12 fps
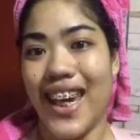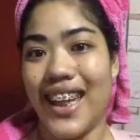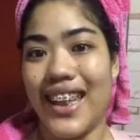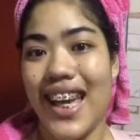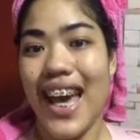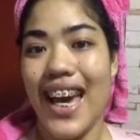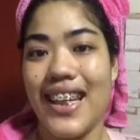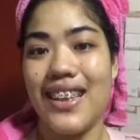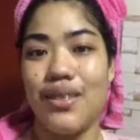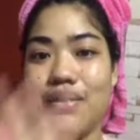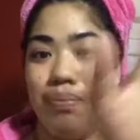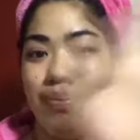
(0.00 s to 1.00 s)
So, ayan
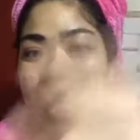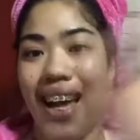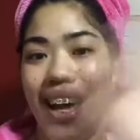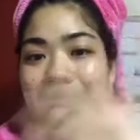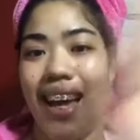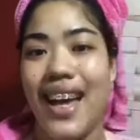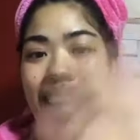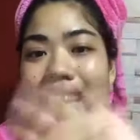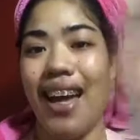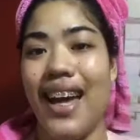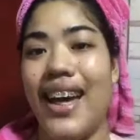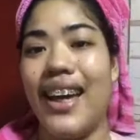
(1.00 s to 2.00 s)
guys.
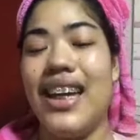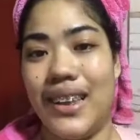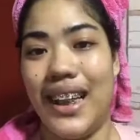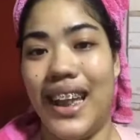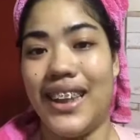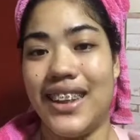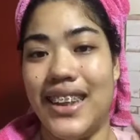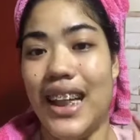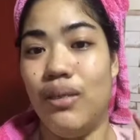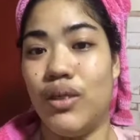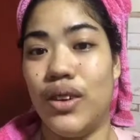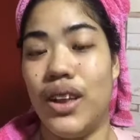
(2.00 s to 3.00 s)
Bye! Let's
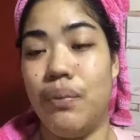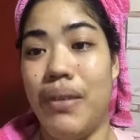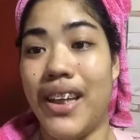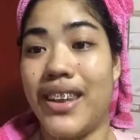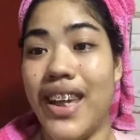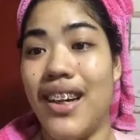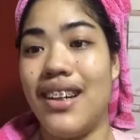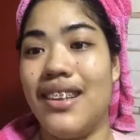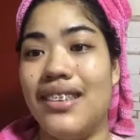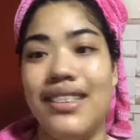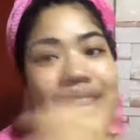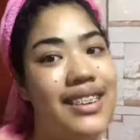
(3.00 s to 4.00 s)
jump to the
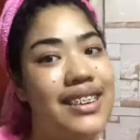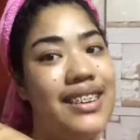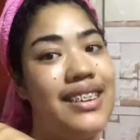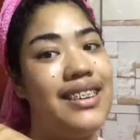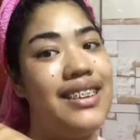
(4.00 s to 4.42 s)
video!